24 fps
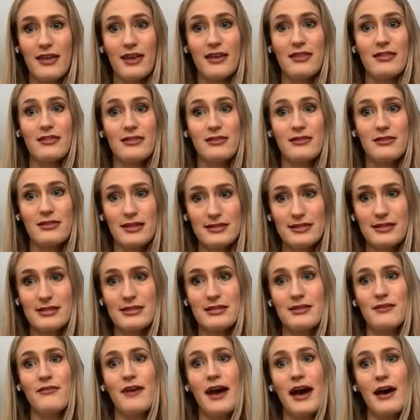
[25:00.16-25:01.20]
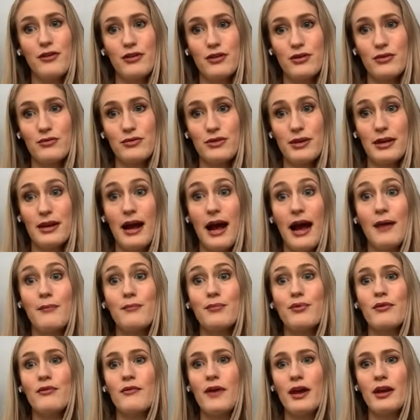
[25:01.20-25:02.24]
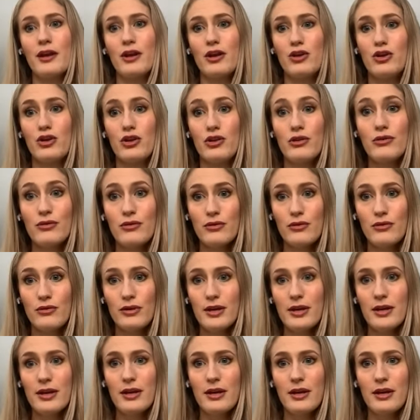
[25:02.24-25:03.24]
like, this is the value that I'm providing you.